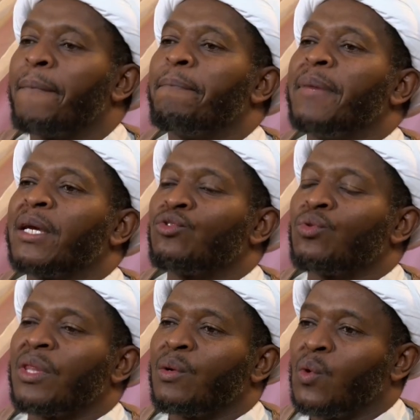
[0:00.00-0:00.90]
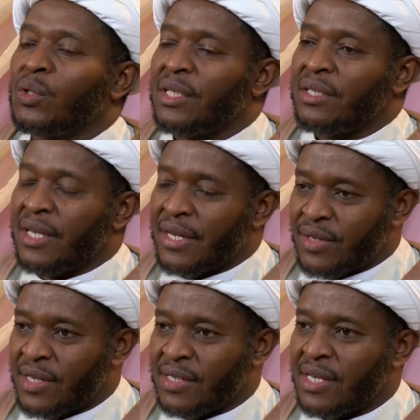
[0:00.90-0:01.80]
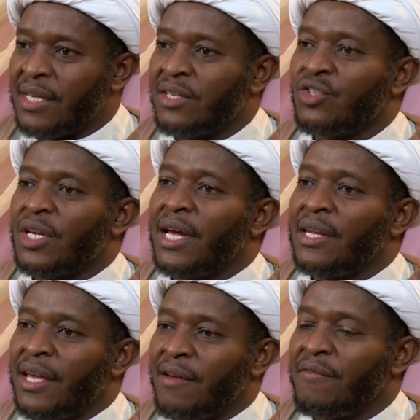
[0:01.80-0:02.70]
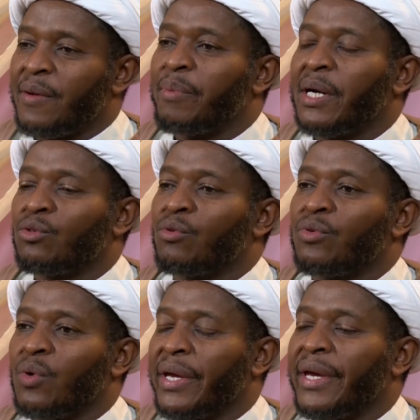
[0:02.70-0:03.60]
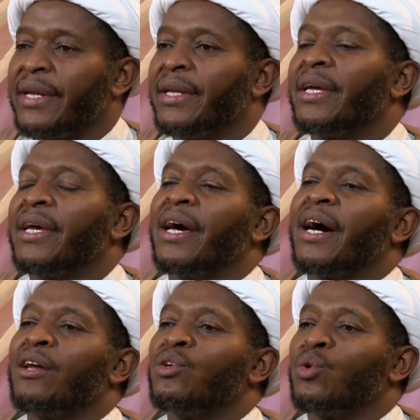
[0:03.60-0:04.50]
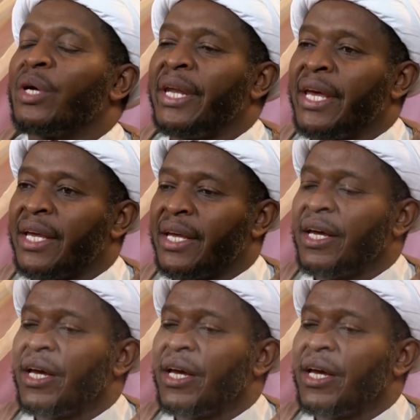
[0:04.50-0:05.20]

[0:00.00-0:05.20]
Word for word: Make sure the water touches each and every part of your head and your neck.